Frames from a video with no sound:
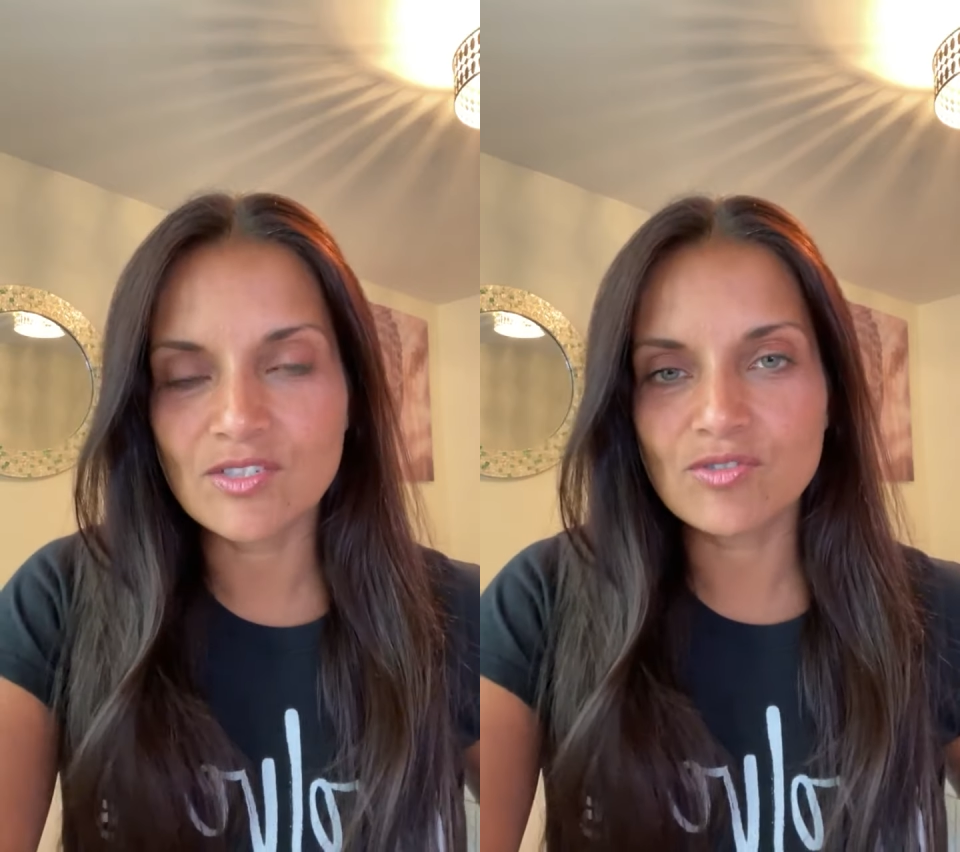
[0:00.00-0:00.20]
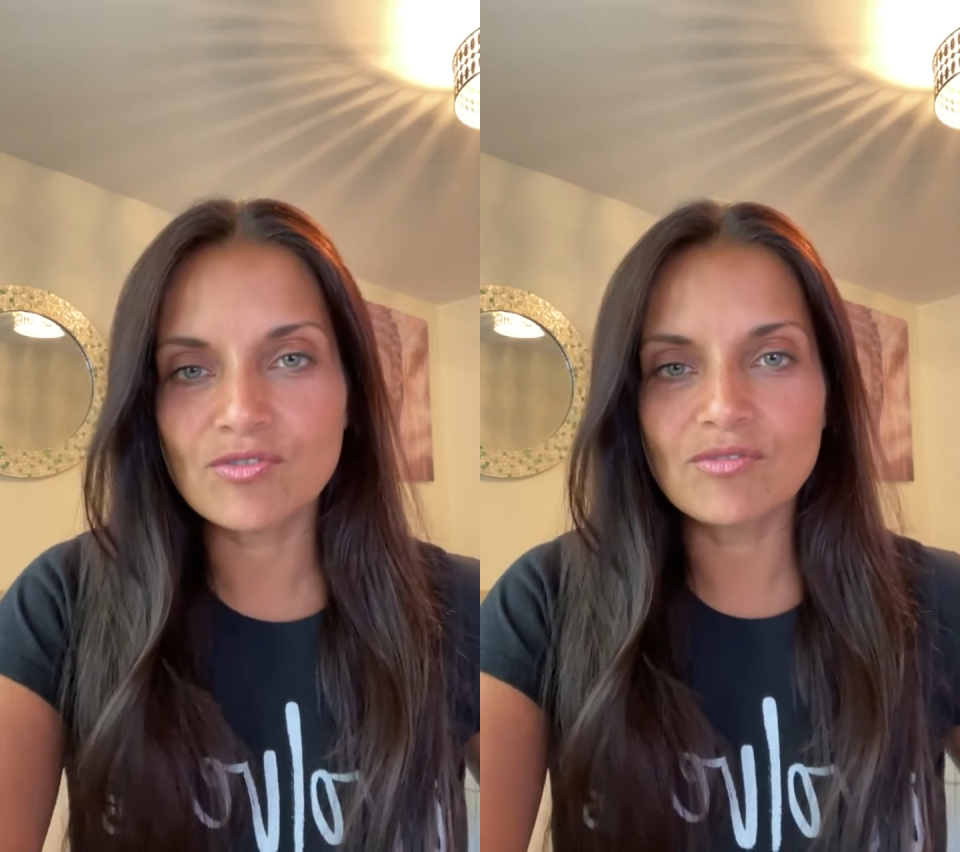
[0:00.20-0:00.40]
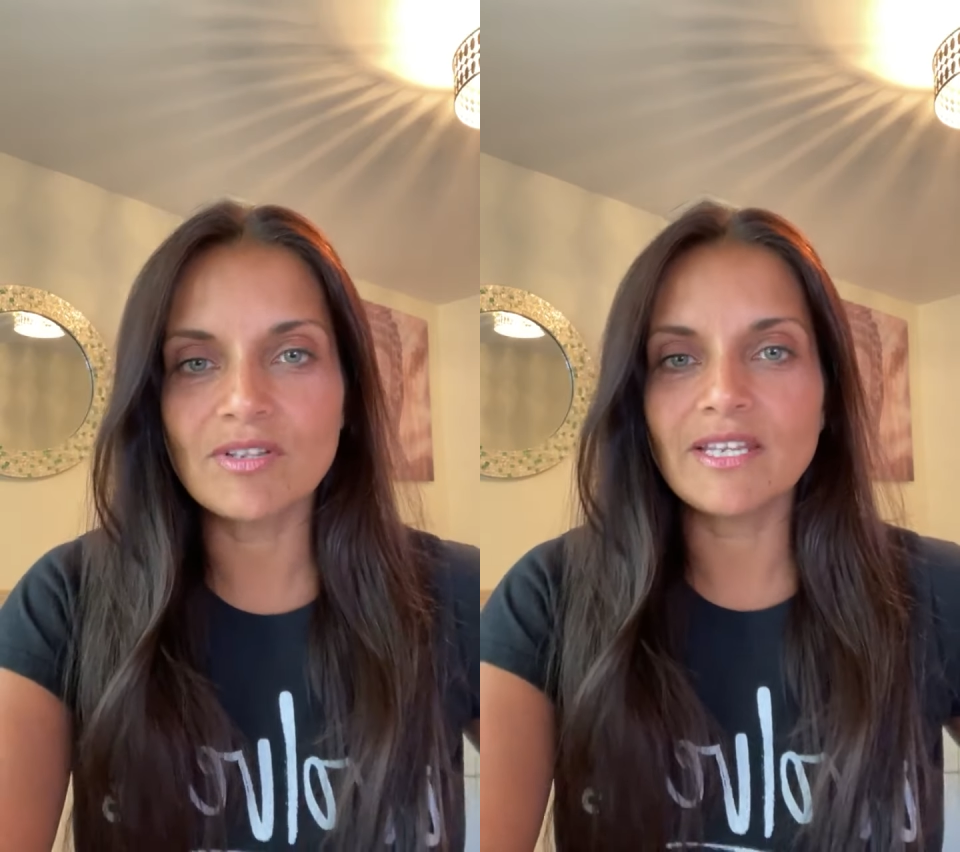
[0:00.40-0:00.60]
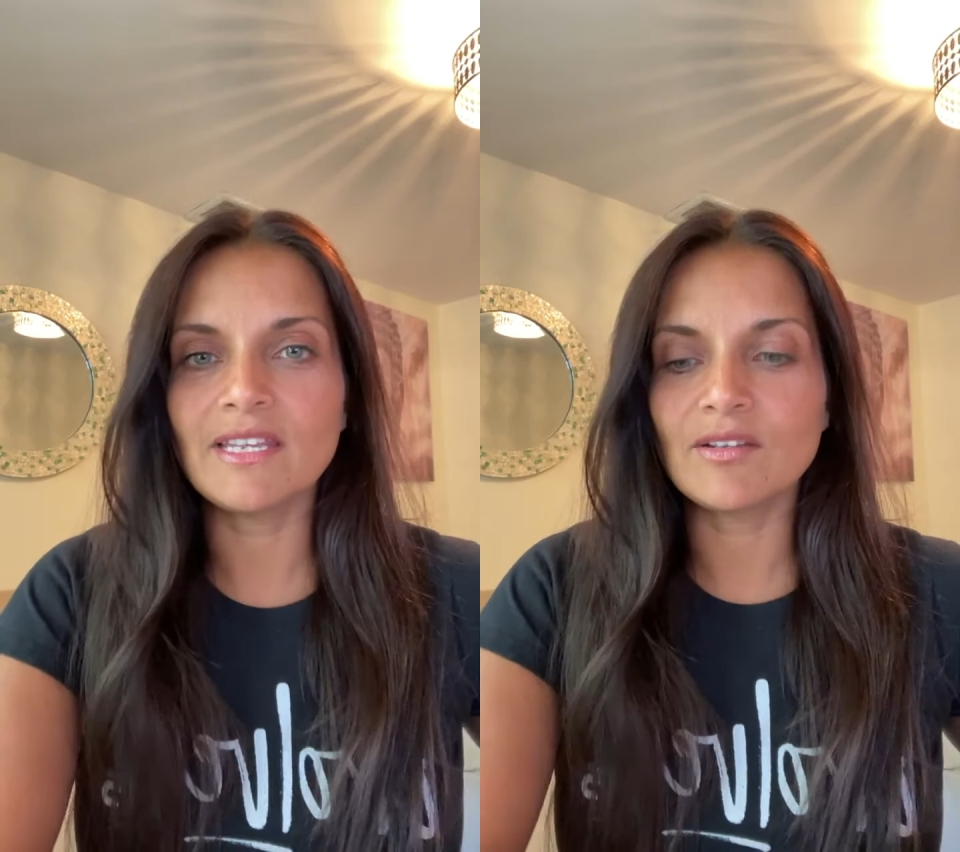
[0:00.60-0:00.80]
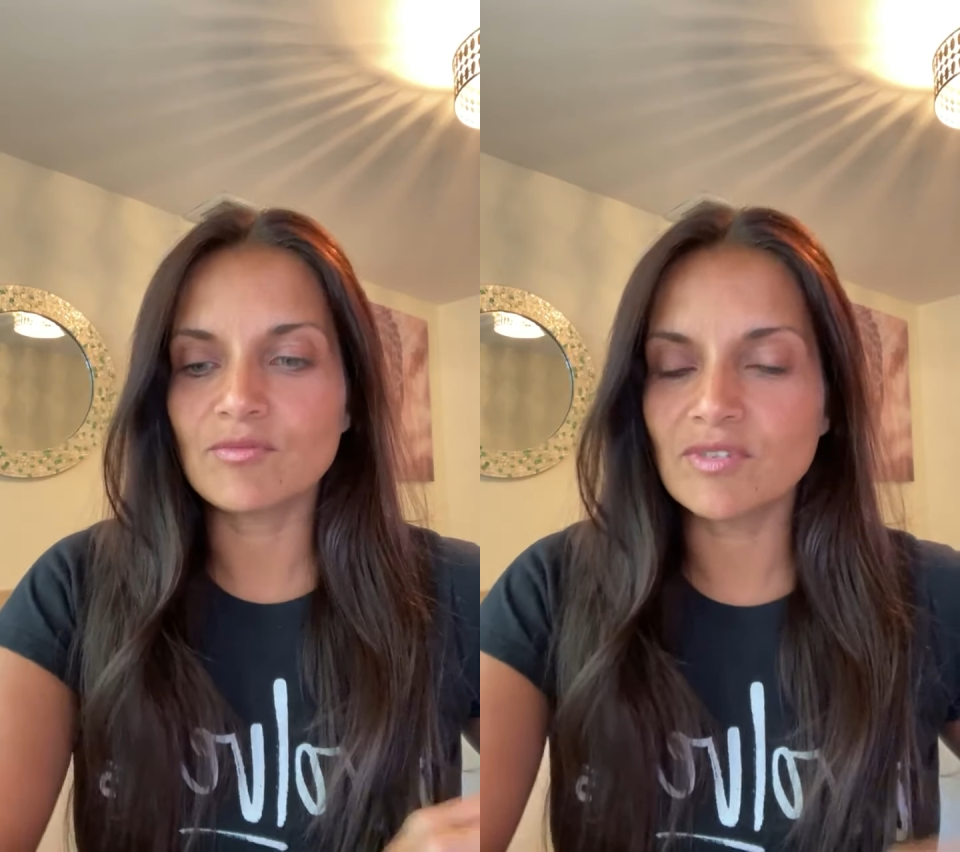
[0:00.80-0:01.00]
is
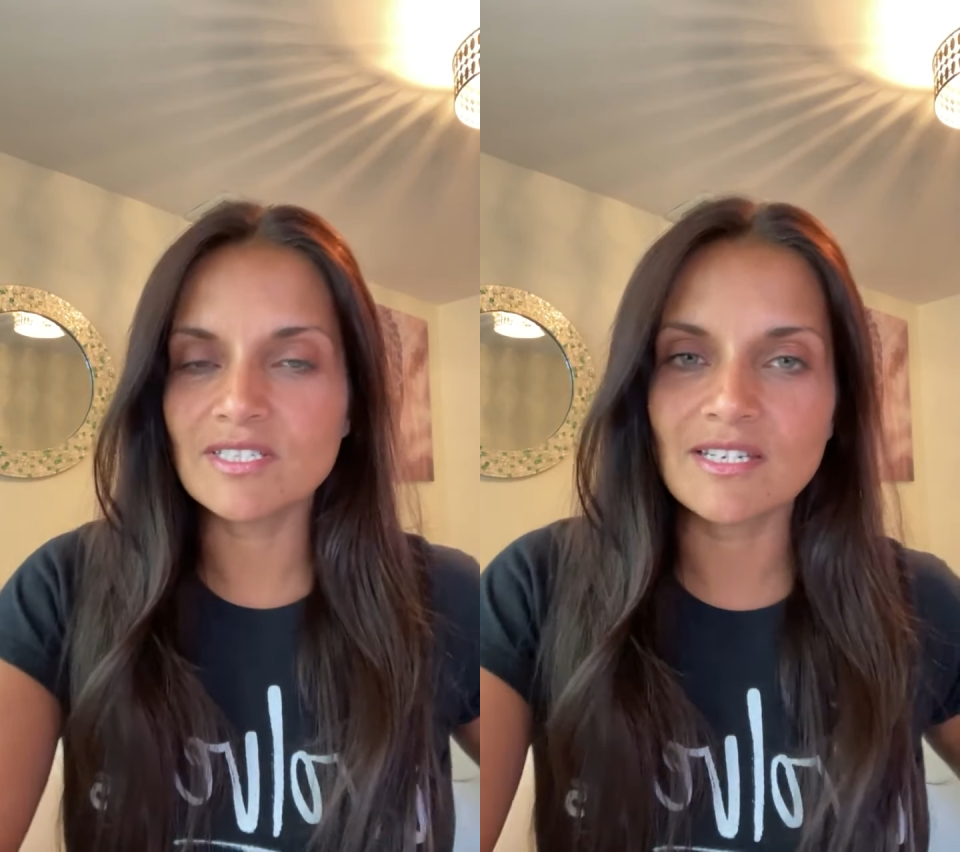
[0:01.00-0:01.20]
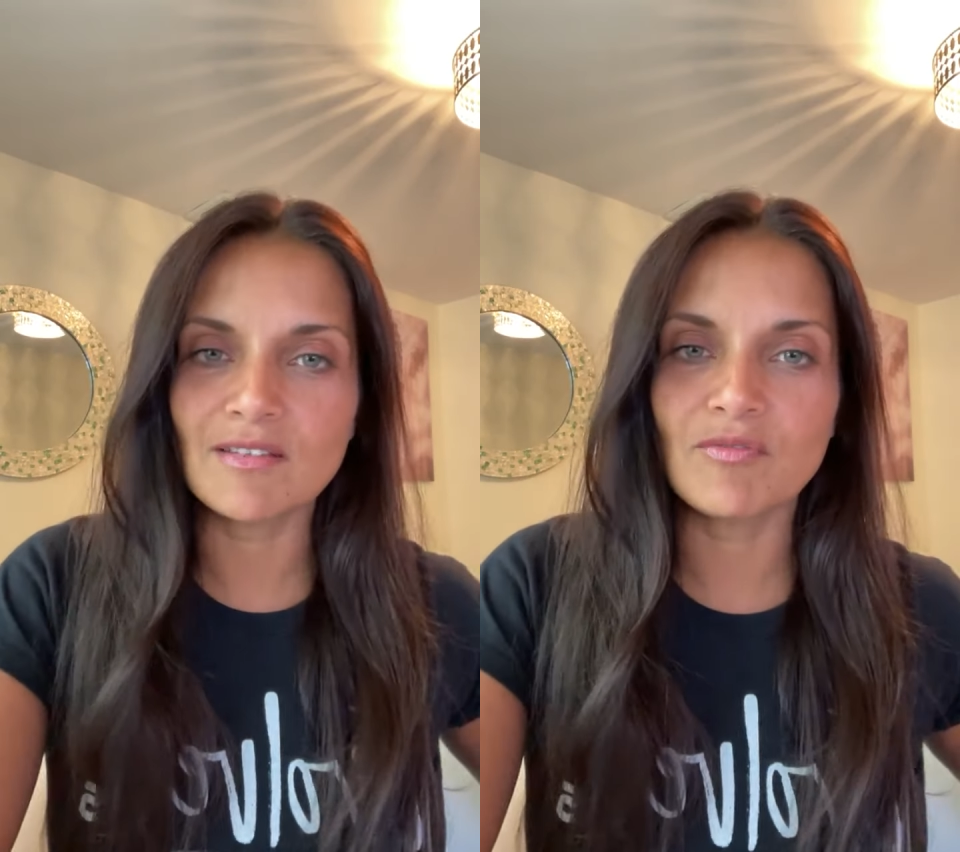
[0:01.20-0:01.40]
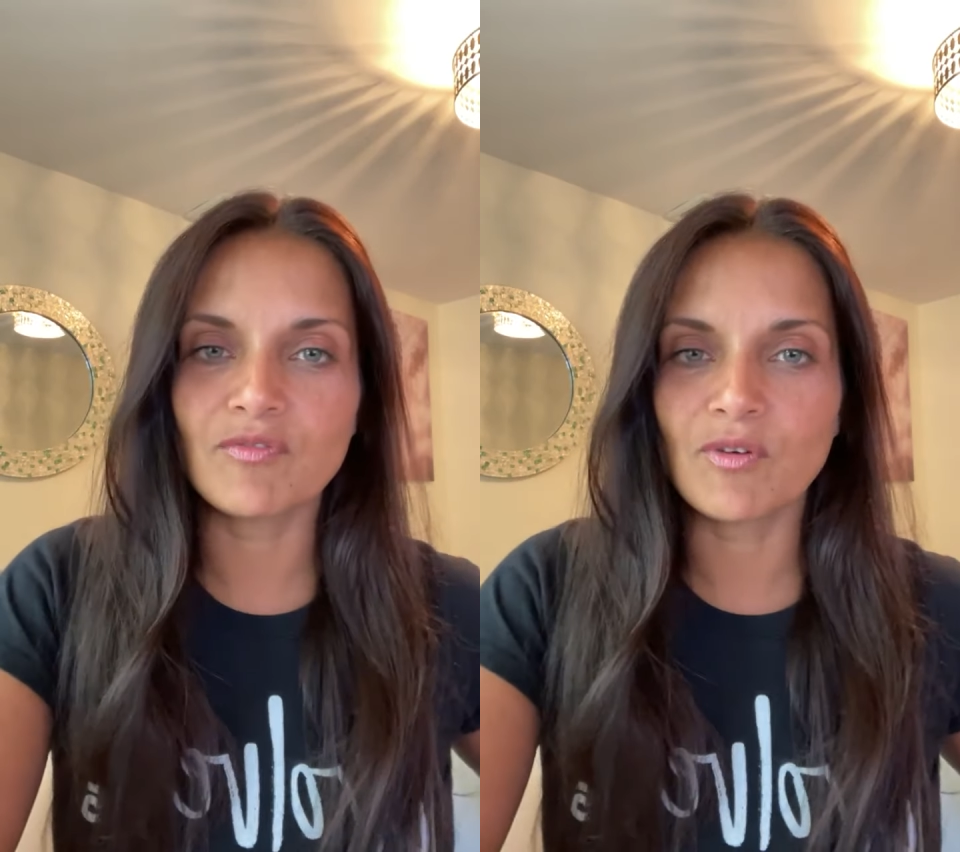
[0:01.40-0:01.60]
truly written